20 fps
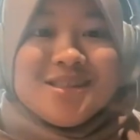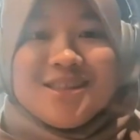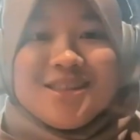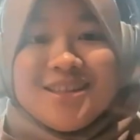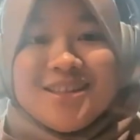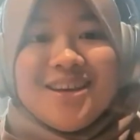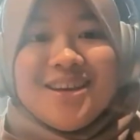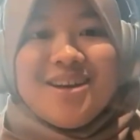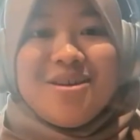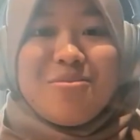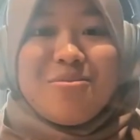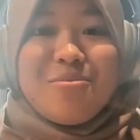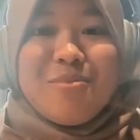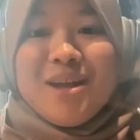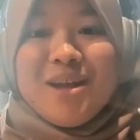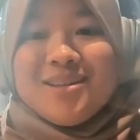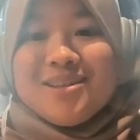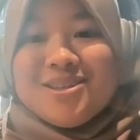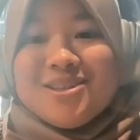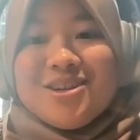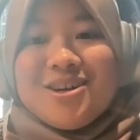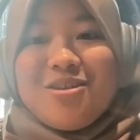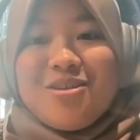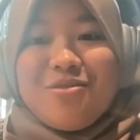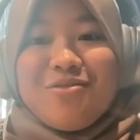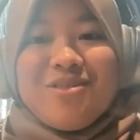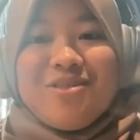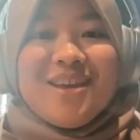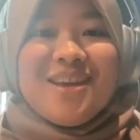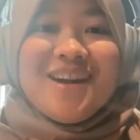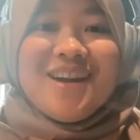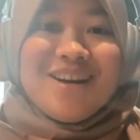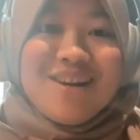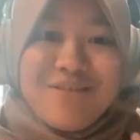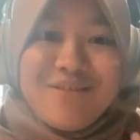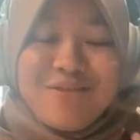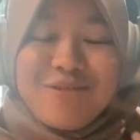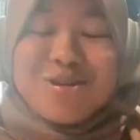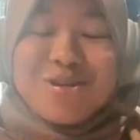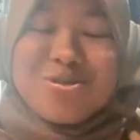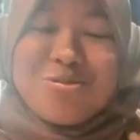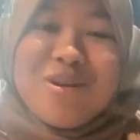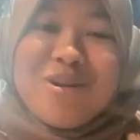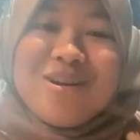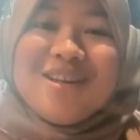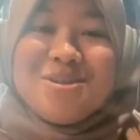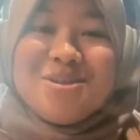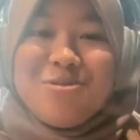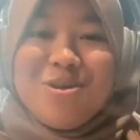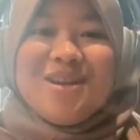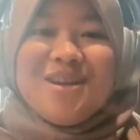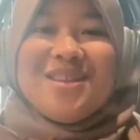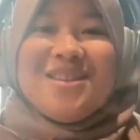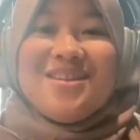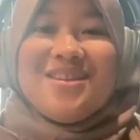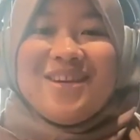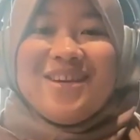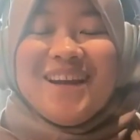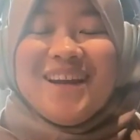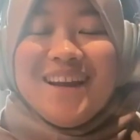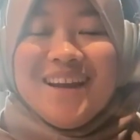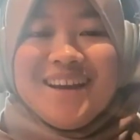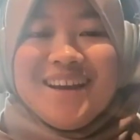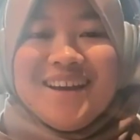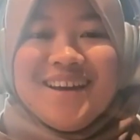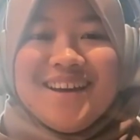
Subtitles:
the Mentor of the Year for 2023,